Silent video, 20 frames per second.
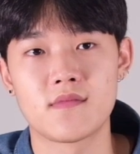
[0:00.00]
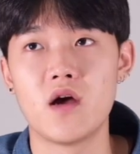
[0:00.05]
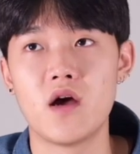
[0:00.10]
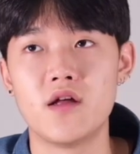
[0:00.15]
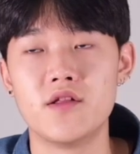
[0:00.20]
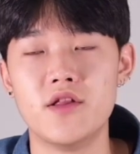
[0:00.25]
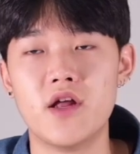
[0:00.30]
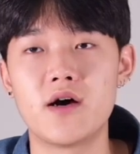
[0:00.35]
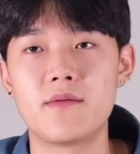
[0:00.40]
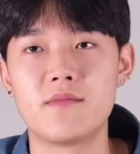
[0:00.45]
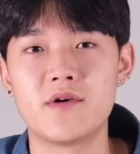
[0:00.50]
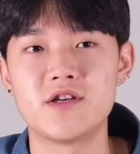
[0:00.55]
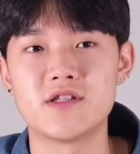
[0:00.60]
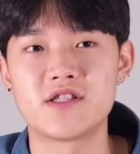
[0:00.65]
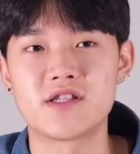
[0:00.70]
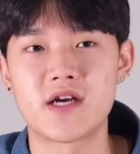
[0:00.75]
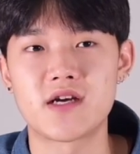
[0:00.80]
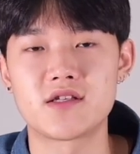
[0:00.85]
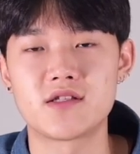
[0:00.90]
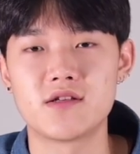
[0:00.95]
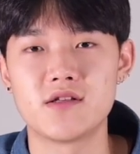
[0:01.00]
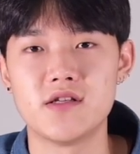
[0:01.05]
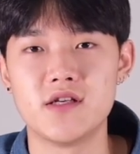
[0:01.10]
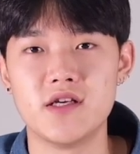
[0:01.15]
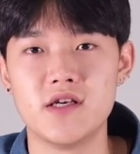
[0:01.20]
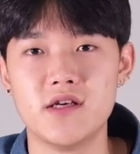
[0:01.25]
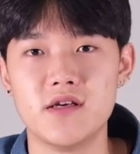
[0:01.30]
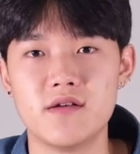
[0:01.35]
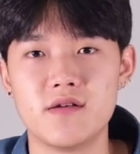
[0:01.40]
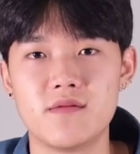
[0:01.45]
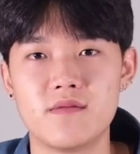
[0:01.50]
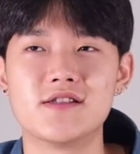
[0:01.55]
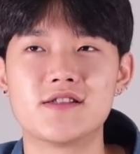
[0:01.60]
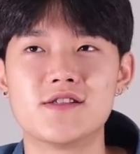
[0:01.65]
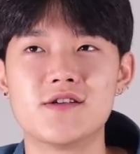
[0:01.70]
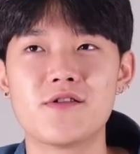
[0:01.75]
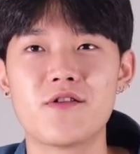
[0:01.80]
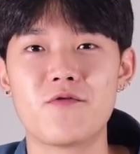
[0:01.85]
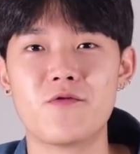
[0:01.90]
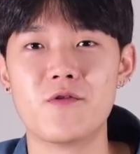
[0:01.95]
Not much actually.
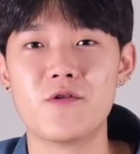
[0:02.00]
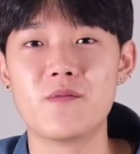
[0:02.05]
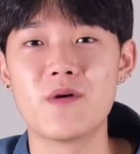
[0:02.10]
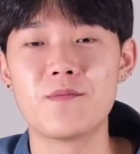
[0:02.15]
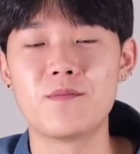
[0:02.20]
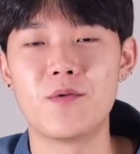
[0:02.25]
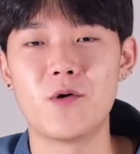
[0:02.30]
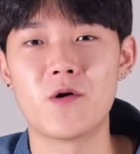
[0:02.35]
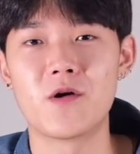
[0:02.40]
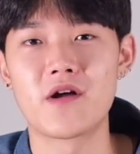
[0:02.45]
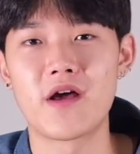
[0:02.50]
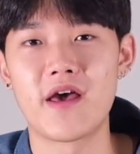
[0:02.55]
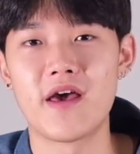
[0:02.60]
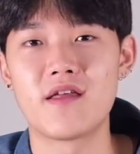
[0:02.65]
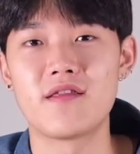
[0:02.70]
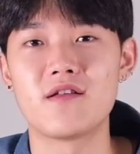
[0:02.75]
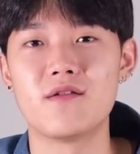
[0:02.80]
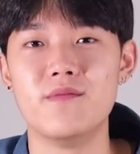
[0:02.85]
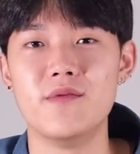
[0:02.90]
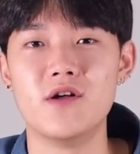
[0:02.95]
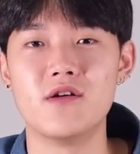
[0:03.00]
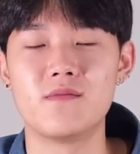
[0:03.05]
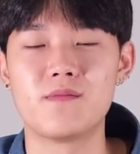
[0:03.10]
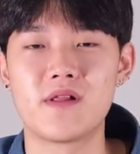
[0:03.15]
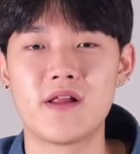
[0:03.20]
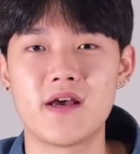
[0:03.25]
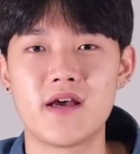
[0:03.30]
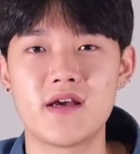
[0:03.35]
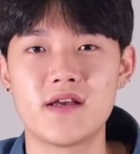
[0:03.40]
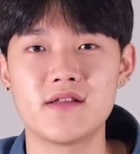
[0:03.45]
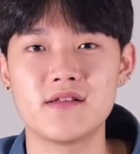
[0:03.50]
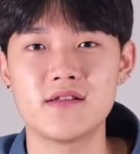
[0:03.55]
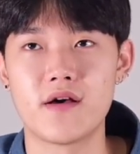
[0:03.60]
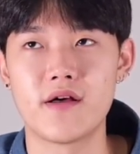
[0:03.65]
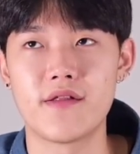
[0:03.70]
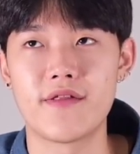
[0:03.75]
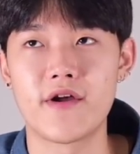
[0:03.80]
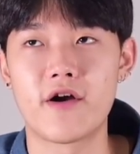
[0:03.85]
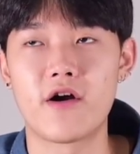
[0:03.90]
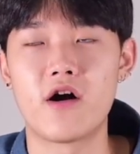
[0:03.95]
So the room and board and the meal plan,
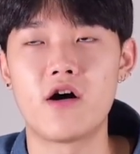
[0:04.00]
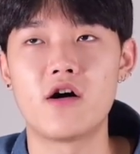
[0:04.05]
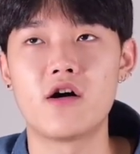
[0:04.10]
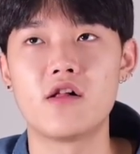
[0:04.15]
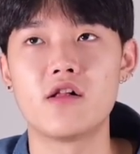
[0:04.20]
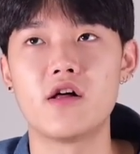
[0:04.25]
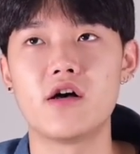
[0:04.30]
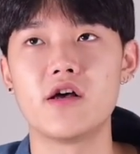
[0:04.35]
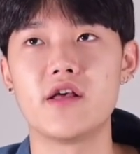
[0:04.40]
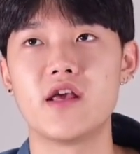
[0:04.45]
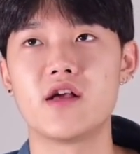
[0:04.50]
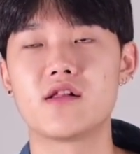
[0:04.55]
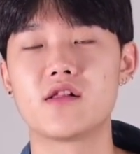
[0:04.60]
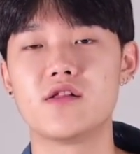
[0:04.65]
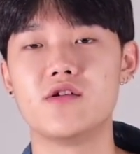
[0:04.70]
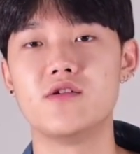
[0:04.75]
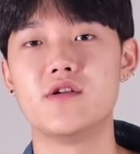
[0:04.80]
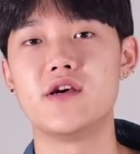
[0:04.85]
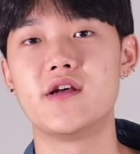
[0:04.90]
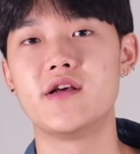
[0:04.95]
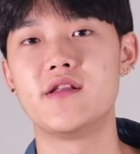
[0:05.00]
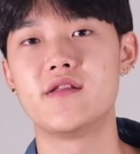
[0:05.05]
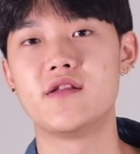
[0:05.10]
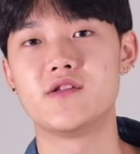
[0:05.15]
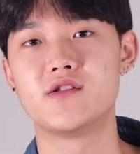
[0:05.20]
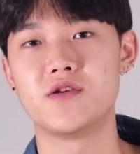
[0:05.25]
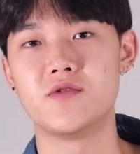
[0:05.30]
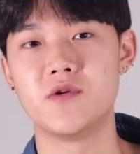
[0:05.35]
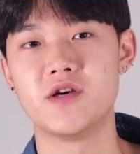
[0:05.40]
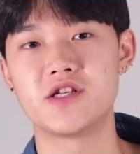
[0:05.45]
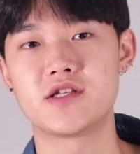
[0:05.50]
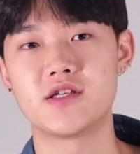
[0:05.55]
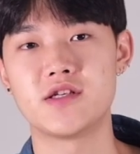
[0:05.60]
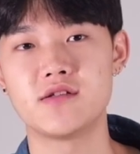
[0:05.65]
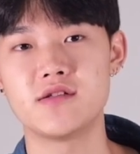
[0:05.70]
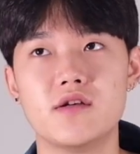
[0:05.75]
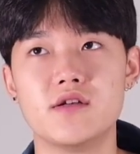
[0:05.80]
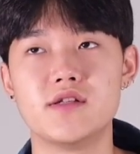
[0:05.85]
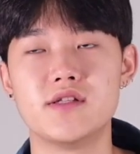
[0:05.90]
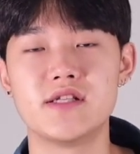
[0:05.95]
they're all included in the
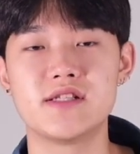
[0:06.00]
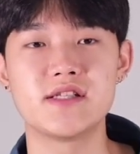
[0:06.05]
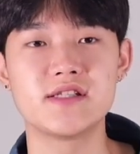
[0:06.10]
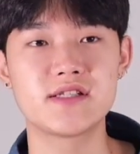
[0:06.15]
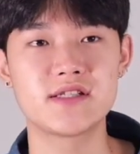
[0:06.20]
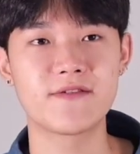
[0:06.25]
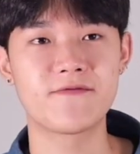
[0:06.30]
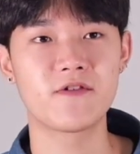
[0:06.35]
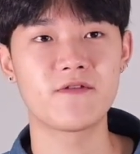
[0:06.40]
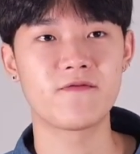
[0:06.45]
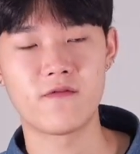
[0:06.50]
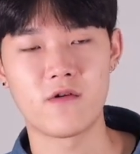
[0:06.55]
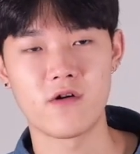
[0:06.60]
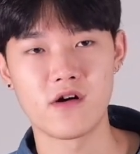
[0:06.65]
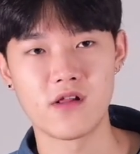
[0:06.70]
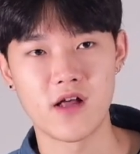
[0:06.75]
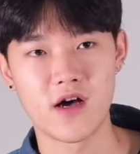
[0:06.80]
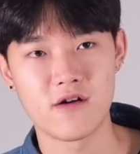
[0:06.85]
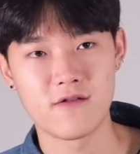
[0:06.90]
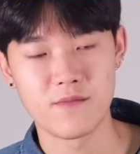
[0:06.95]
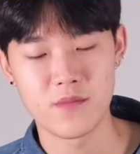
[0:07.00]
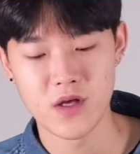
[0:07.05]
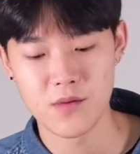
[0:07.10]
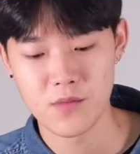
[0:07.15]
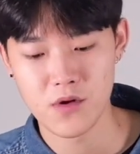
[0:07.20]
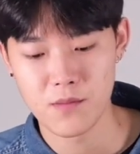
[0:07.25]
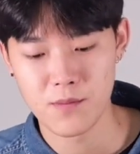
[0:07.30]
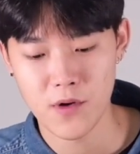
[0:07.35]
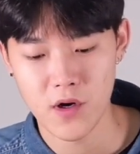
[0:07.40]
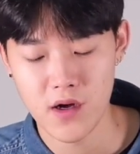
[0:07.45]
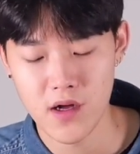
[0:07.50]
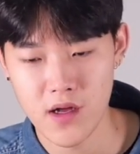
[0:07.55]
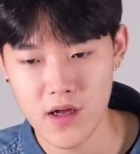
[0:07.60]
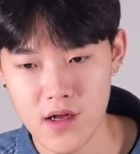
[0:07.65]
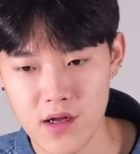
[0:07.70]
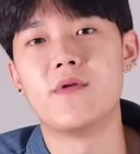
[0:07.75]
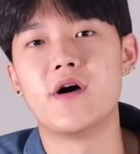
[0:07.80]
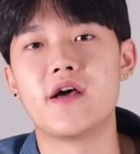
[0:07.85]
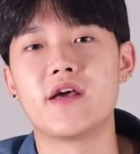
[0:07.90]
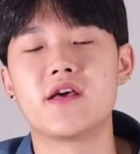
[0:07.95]
tuition. This is different for a lot of people,
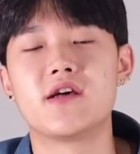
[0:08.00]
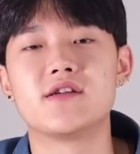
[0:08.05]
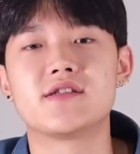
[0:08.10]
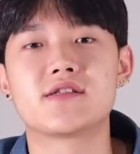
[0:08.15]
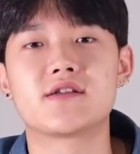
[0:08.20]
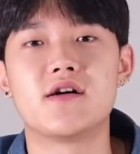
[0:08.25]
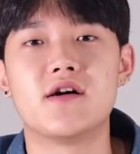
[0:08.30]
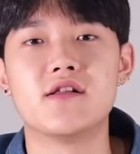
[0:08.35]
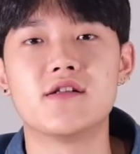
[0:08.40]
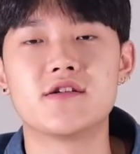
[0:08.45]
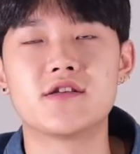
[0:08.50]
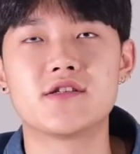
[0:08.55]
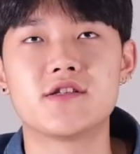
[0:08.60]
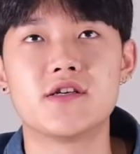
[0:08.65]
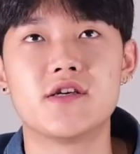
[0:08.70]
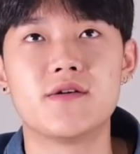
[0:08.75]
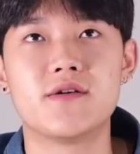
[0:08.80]
but I get a scholarship